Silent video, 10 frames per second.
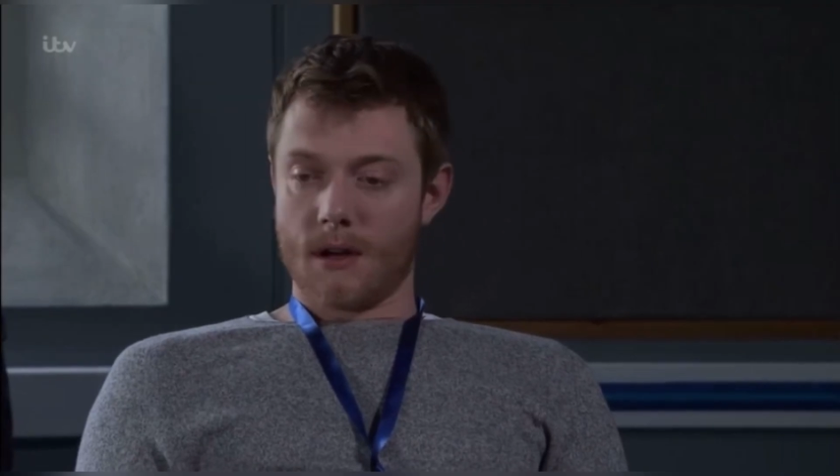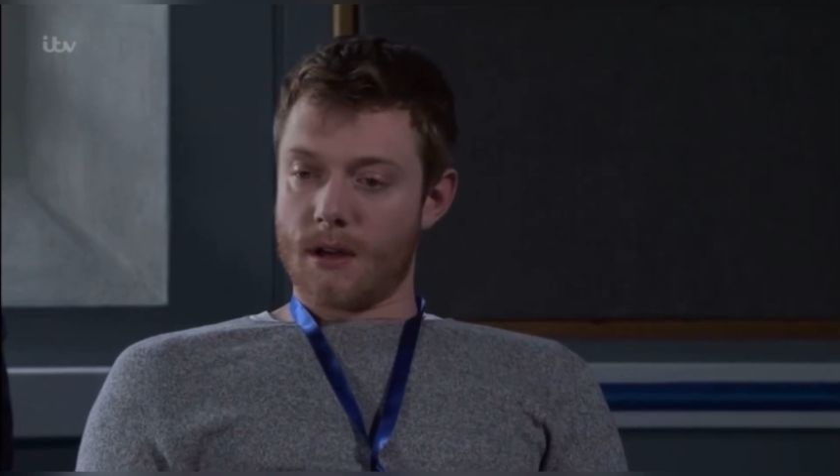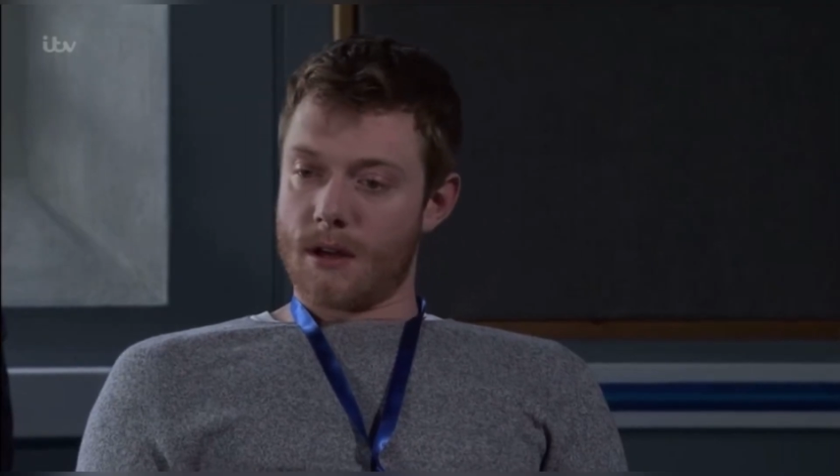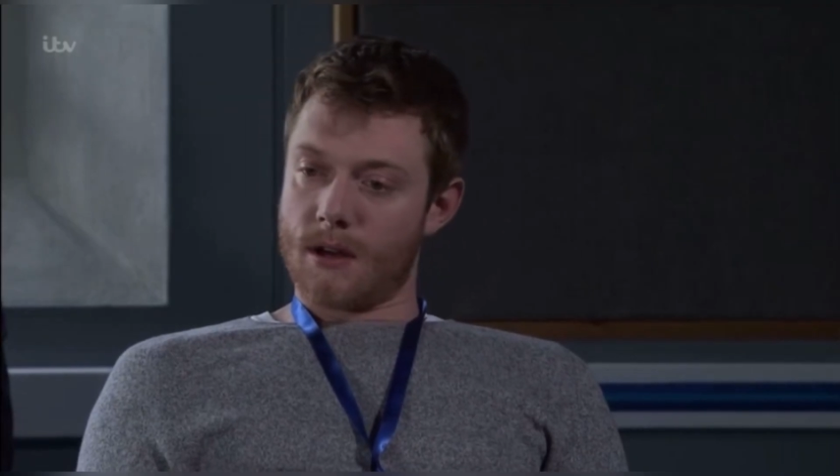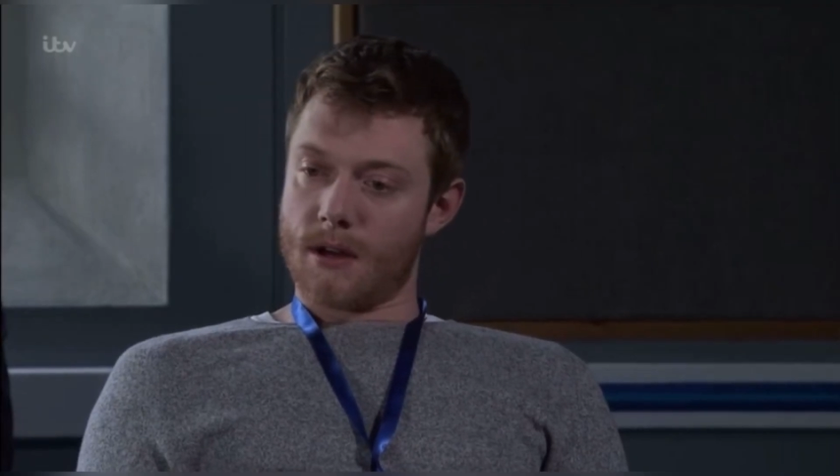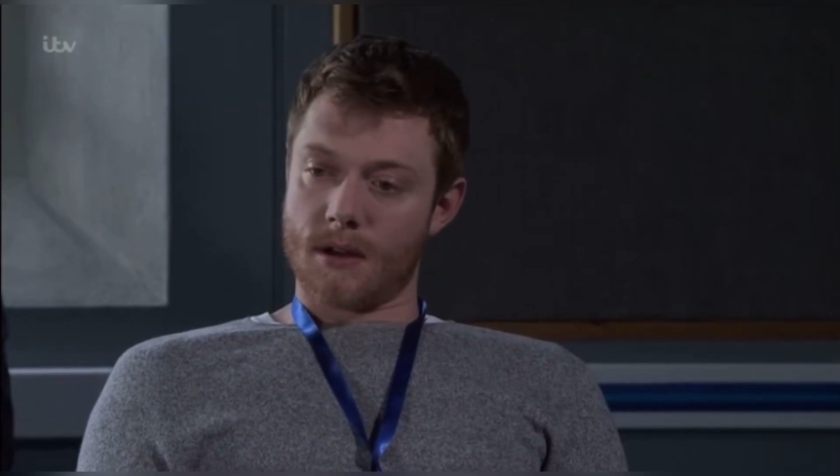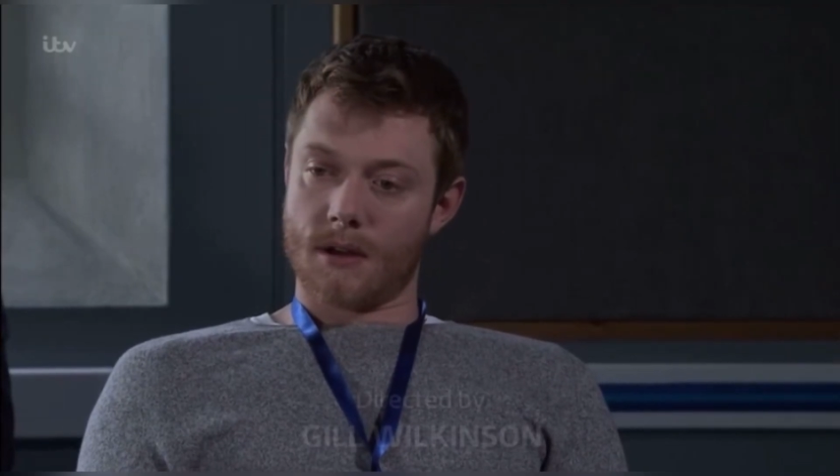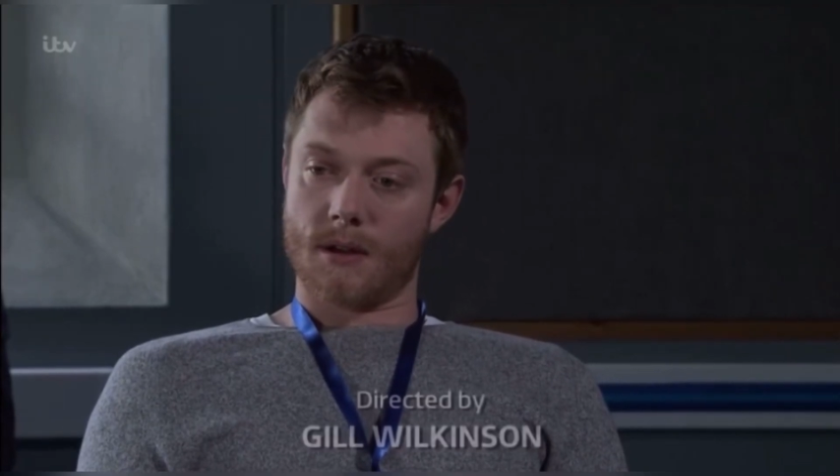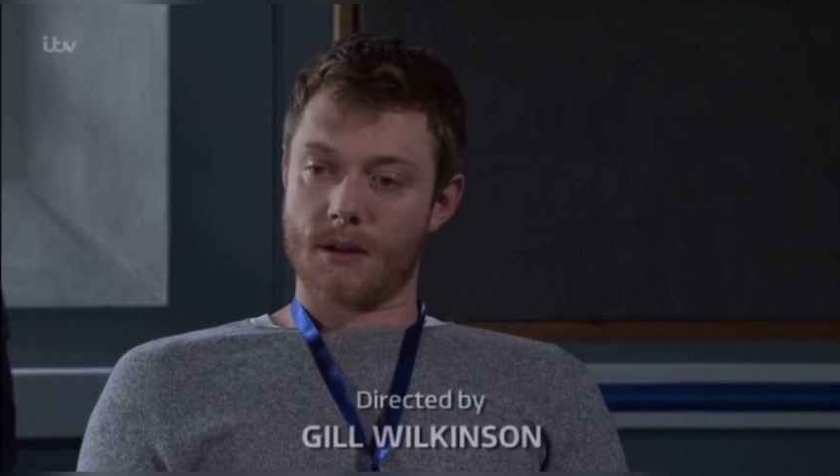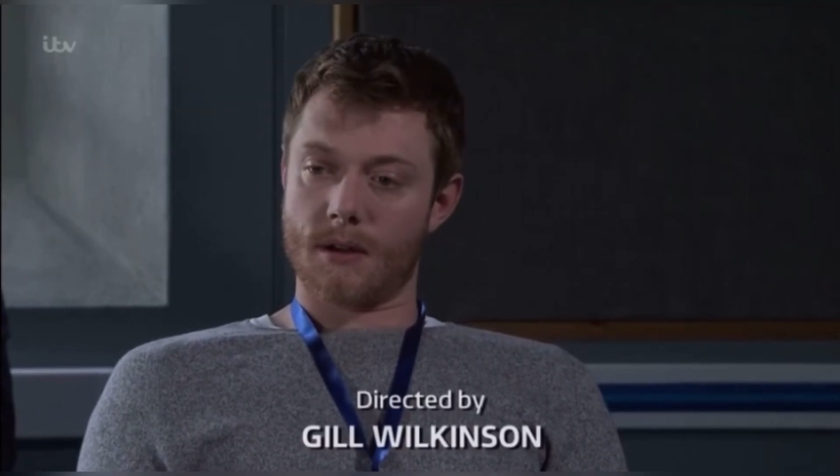Uh,
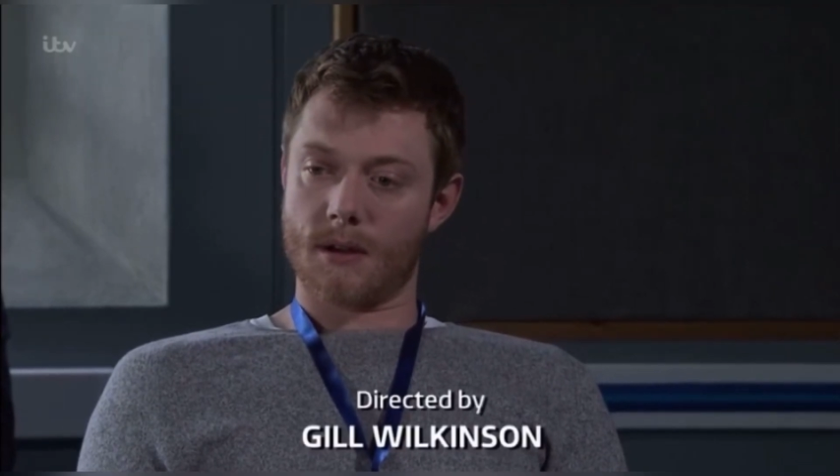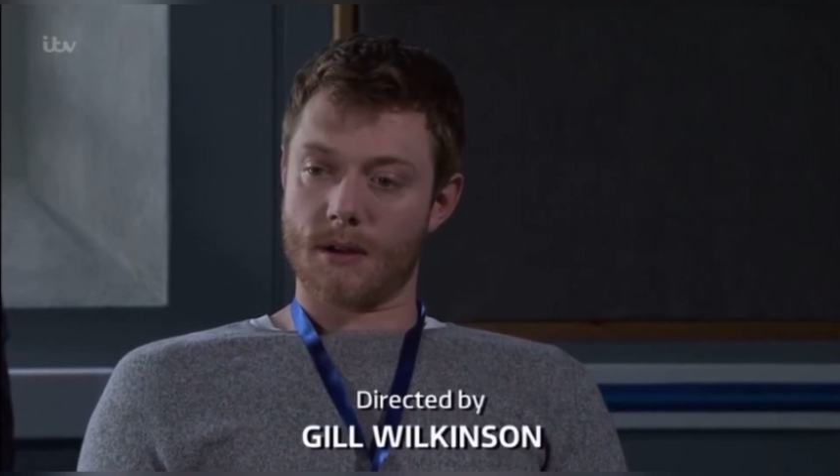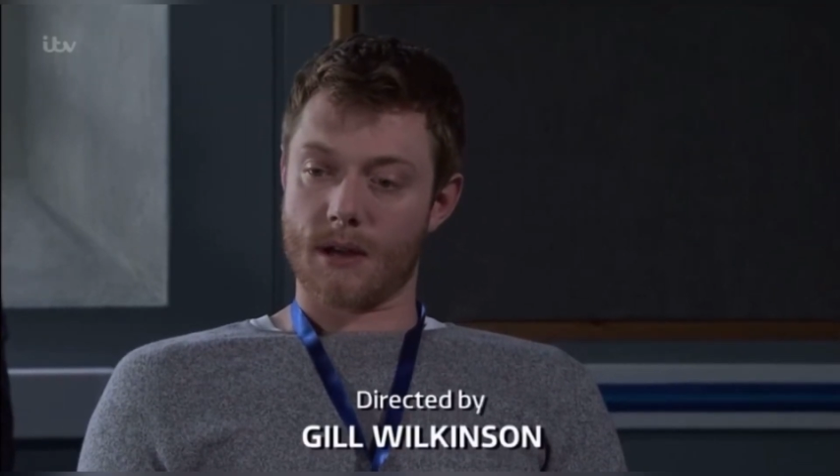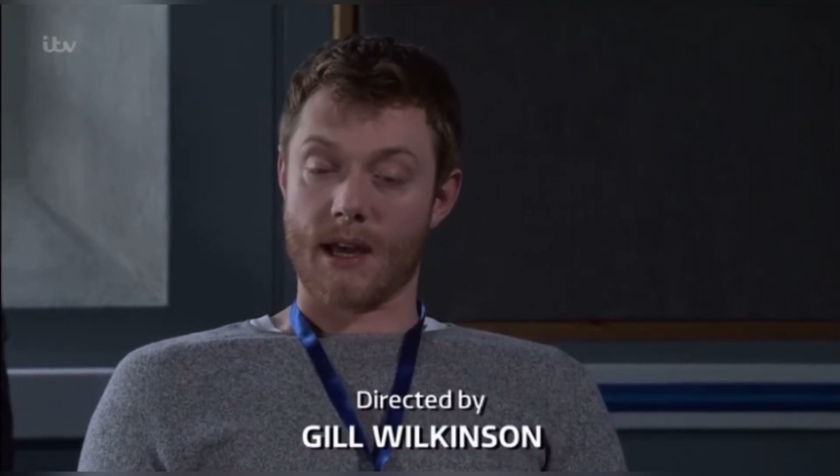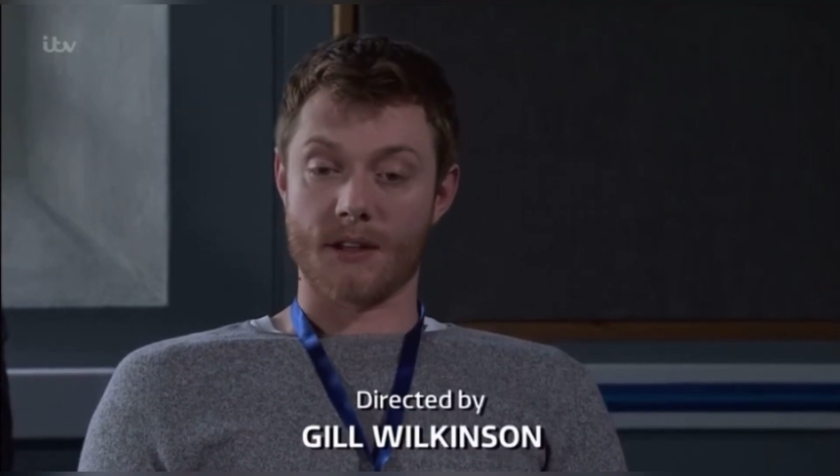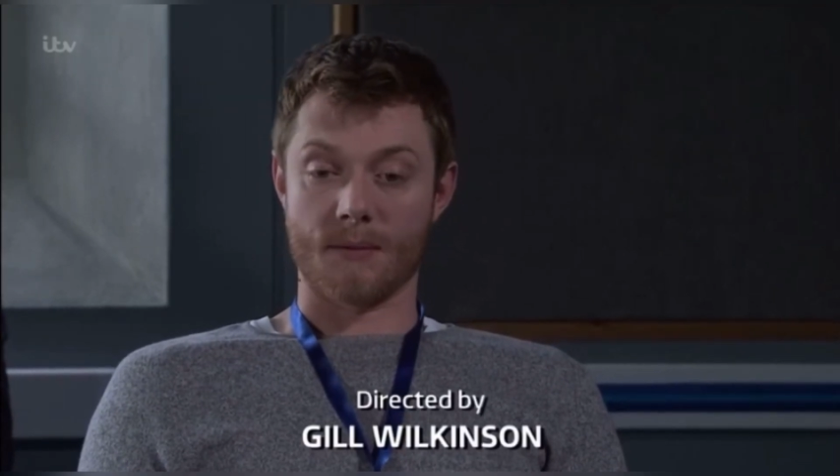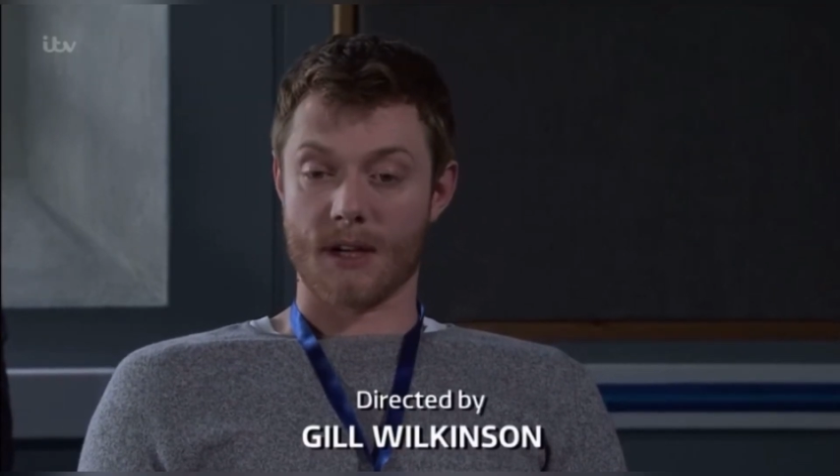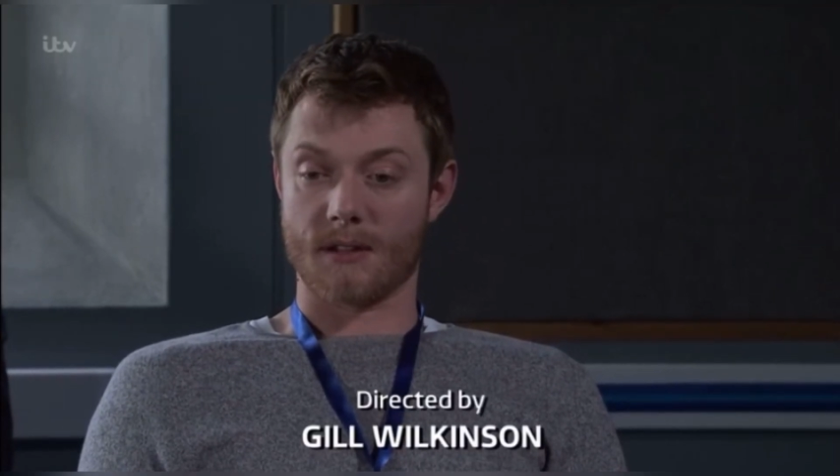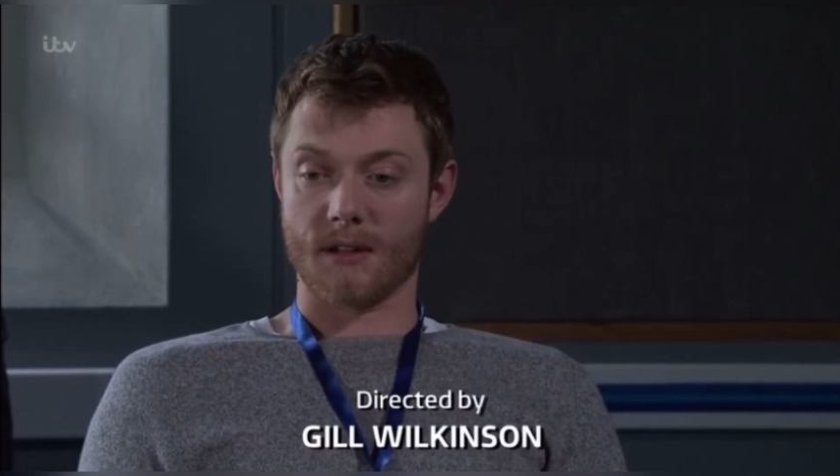I asked Max